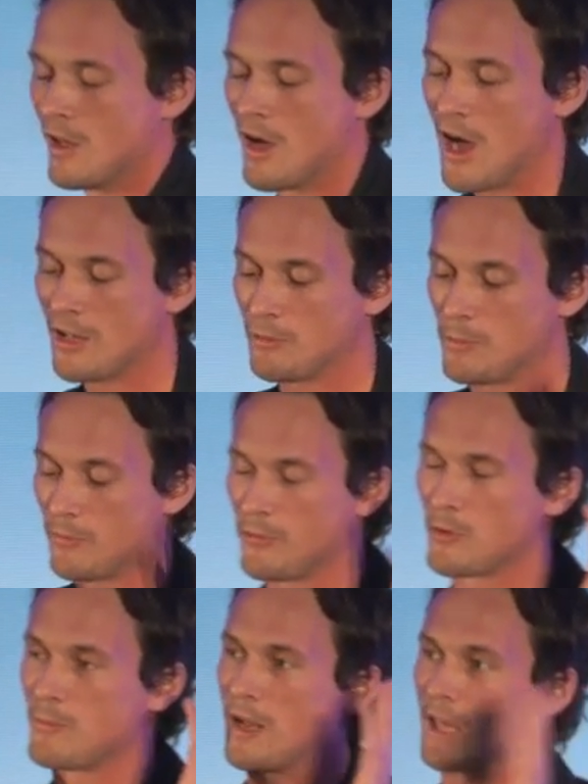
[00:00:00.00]
I had to put
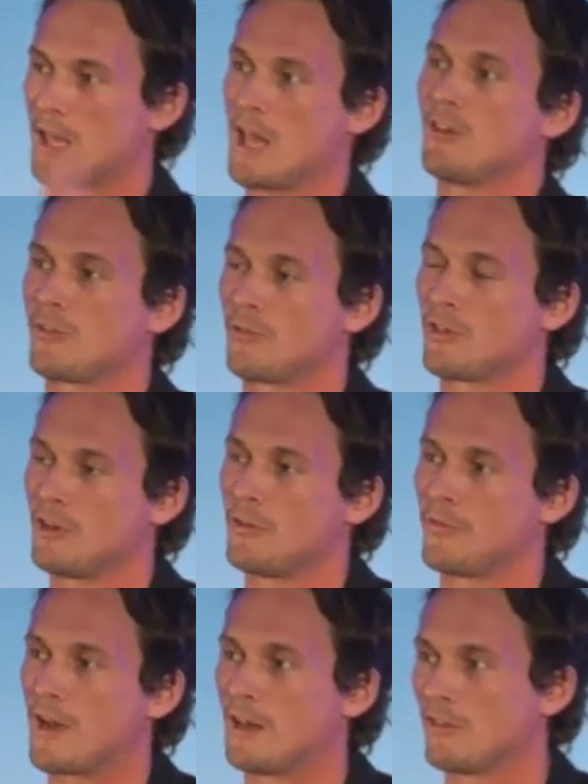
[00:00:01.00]
forward my case for the
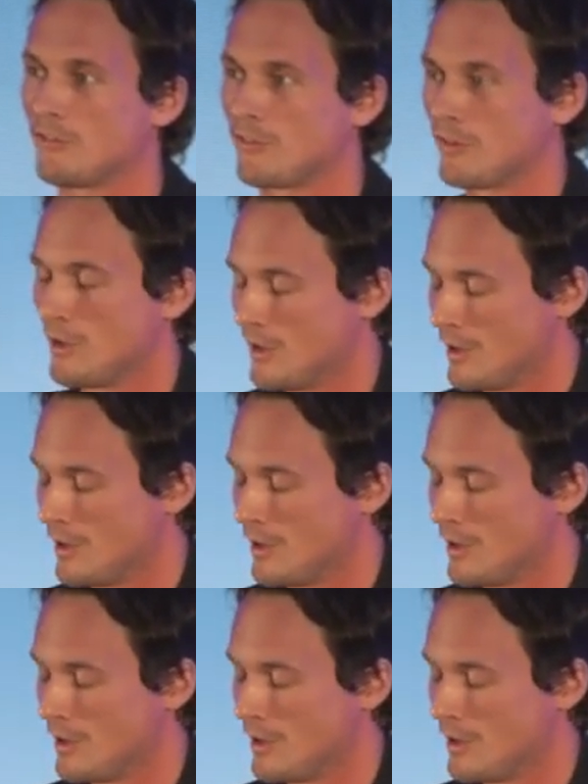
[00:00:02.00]
defence.